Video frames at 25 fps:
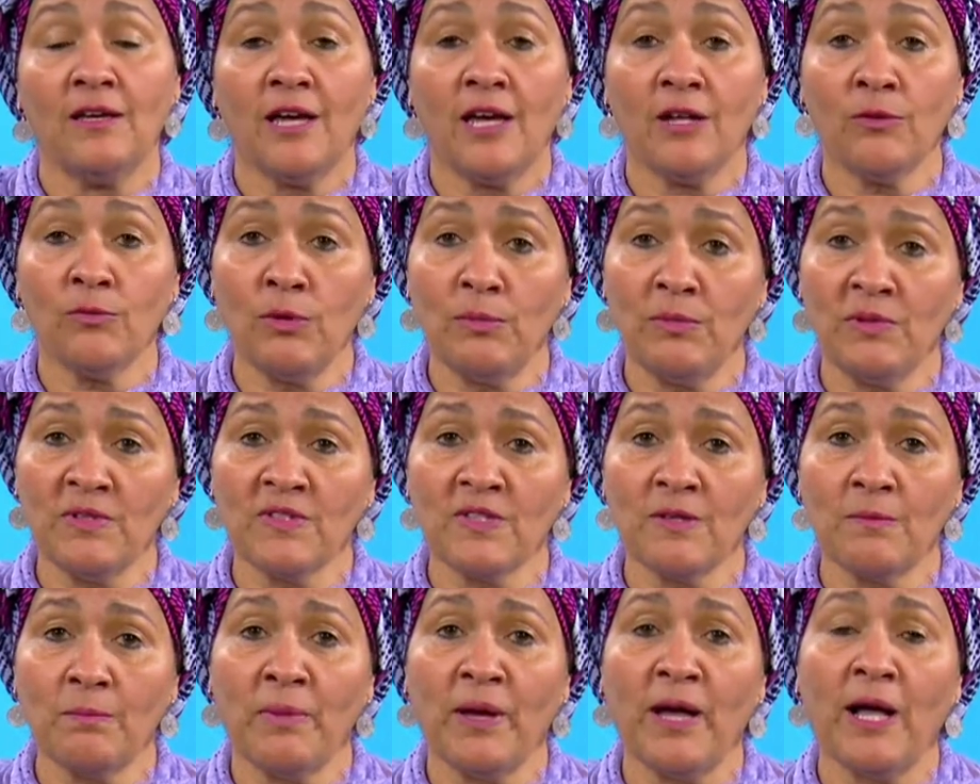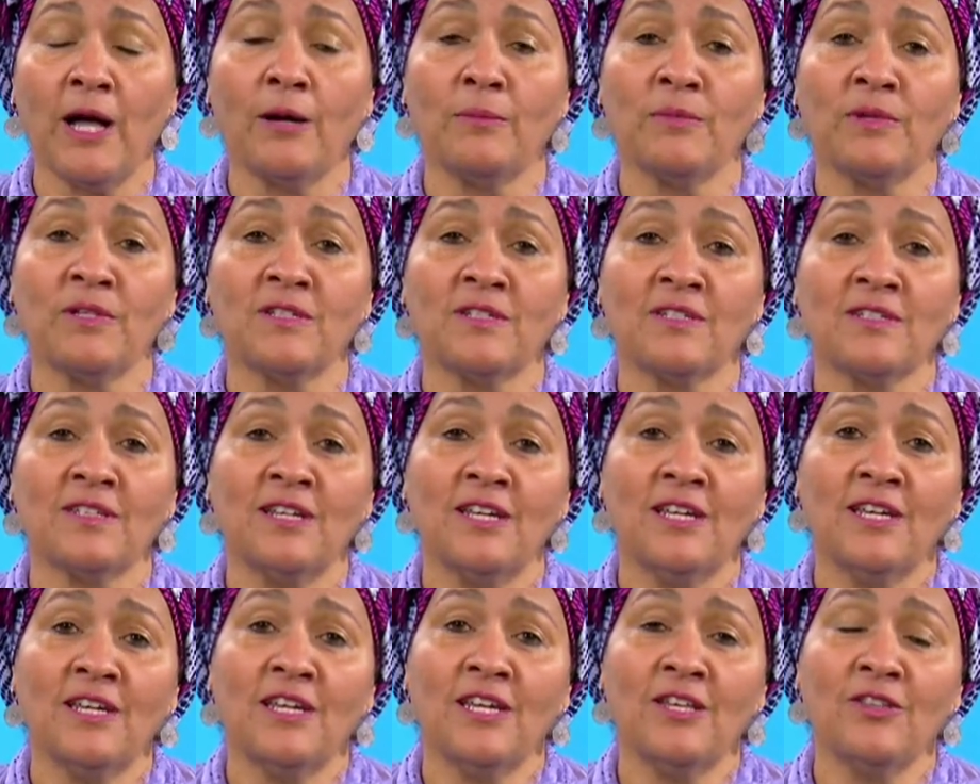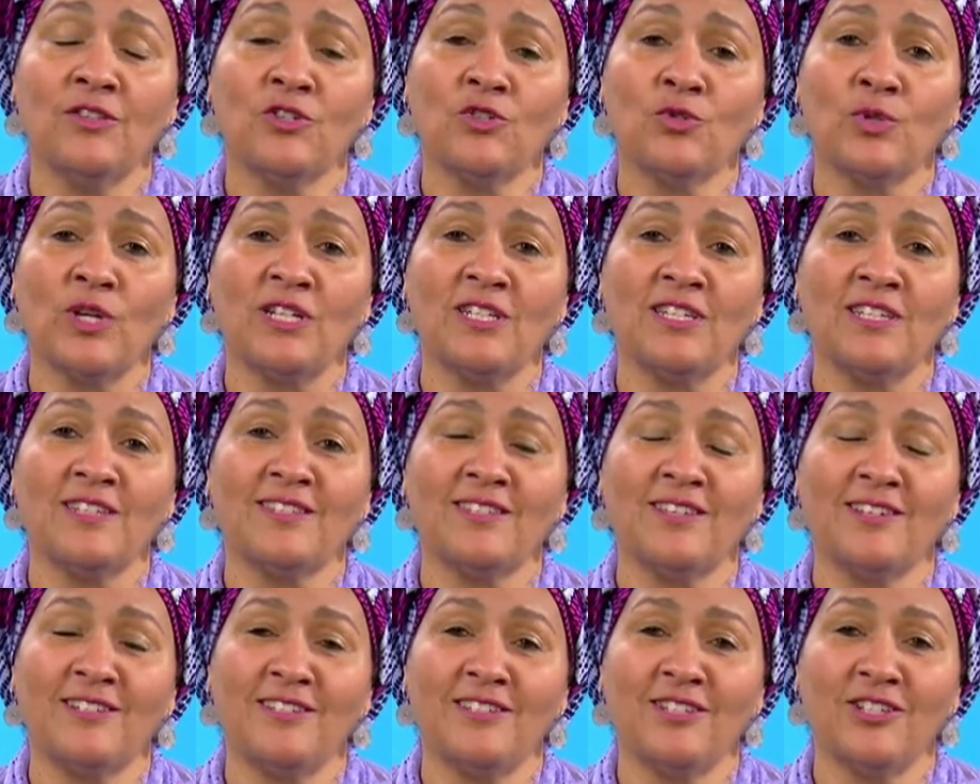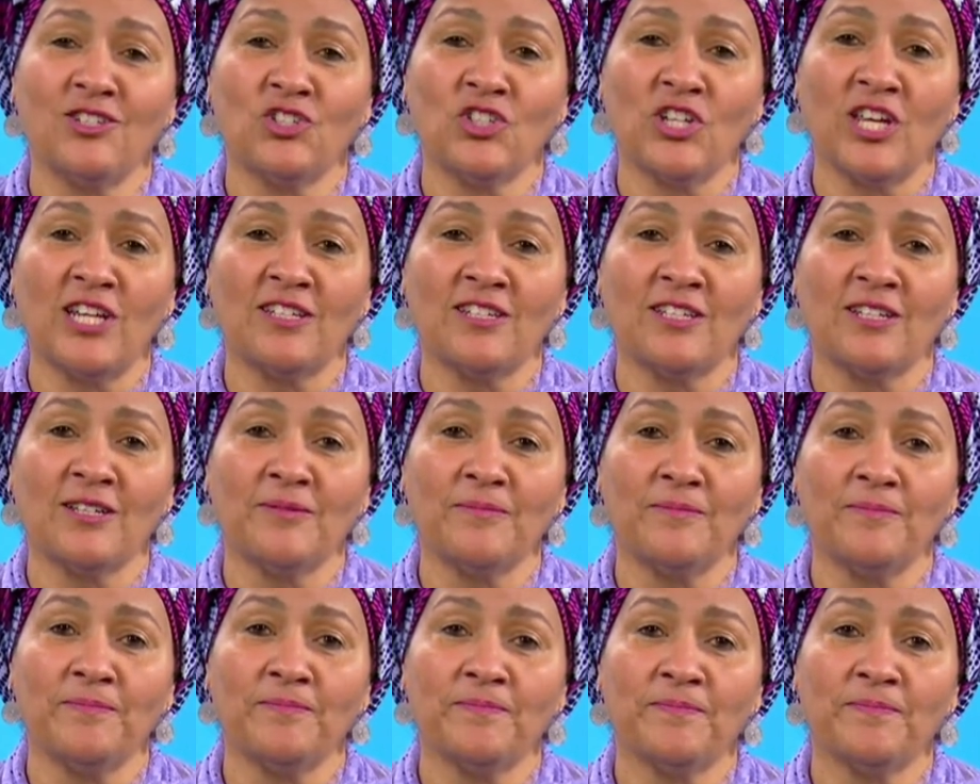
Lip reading: and women's empowerment in the 2030 agenda.